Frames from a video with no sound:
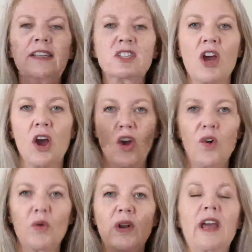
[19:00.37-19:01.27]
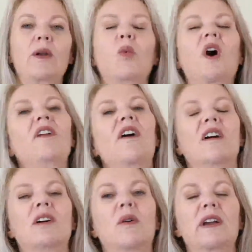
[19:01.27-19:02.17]
tone and
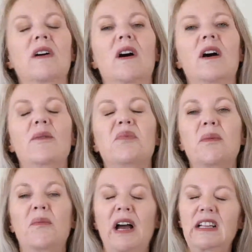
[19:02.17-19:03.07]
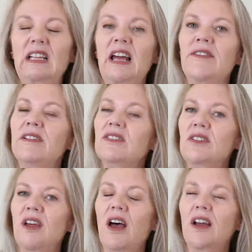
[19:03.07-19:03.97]
whatnot going on, but my life is
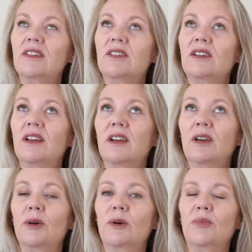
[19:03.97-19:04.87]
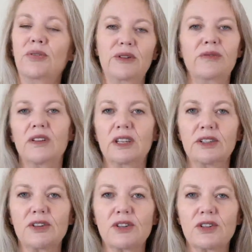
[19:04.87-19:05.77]
not
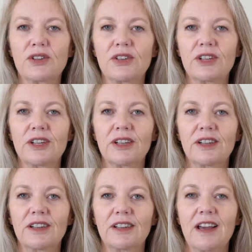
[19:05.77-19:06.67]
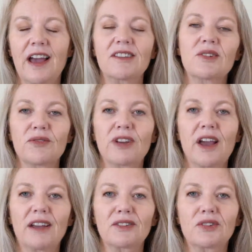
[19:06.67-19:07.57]
privileged as of
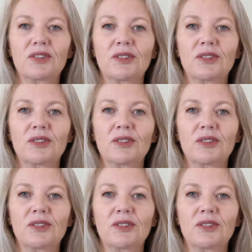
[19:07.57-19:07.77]
yet.